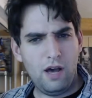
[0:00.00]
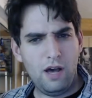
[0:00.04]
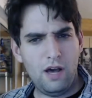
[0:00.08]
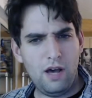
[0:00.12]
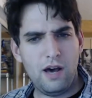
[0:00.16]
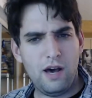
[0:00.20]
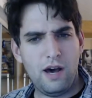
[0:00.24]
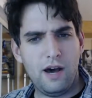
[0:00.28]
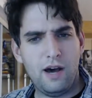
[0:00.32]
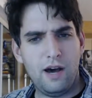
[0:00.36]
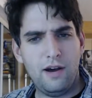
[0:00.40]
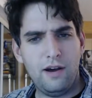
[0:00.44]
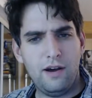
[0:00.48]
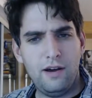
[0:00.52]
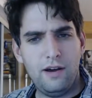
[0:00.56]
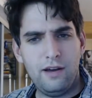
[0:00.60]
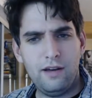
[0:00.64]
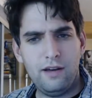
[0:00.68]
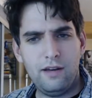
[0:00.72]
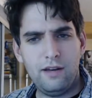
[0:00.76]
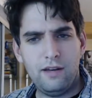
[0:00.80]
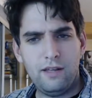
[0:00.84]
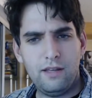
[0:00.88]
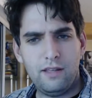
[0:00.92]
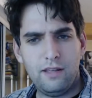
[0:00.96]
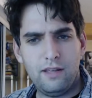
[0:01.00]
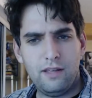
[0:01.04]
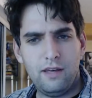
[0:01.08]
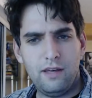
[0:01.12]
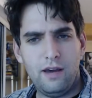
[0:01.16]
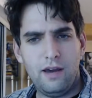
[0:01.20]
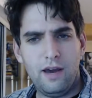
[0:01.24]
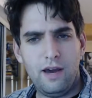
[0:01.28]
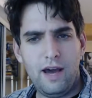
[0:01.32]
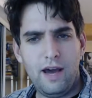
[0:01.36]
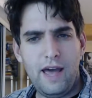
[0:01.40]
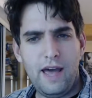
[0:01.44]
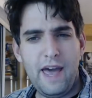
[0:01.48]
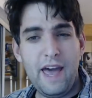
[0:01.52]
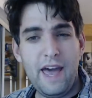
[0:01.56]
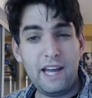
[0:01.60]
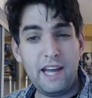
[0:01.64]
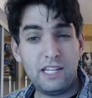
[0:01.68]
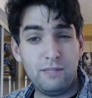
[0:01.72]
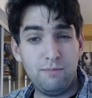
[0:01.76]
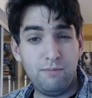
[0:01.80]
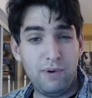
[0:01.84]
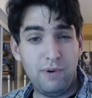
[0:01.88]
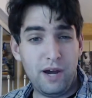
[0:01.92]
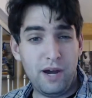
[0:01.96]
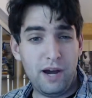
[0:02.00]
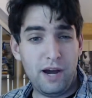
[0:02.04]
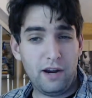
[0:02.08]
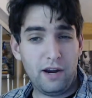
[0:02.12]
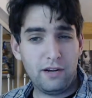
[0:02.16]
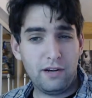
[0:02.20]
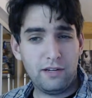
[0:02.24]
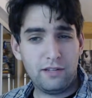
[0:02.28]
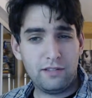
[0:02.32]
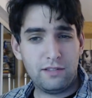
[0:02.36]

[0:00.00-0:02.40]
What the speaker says: a hex bug.